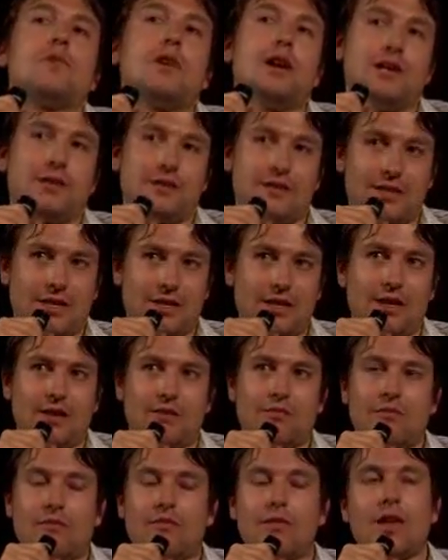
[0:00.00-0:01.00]
I see.
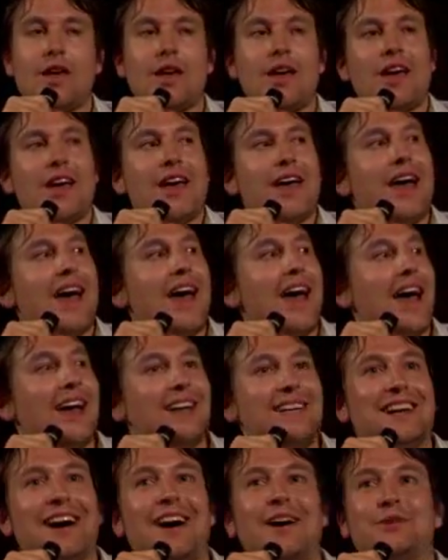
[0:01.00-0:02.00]

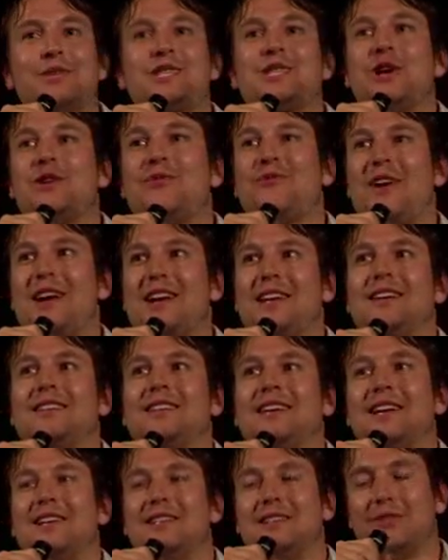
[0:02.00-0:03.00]
And it was so funny at
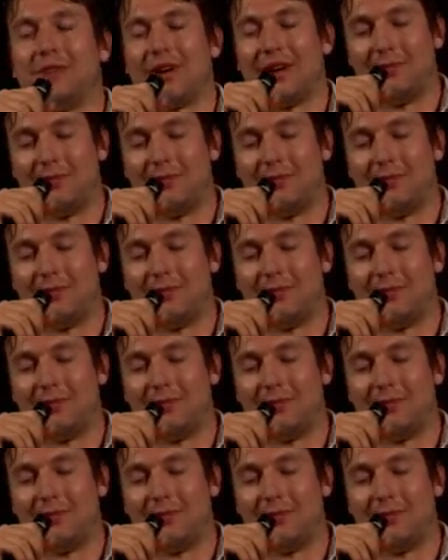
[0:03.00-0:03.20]
the end of it.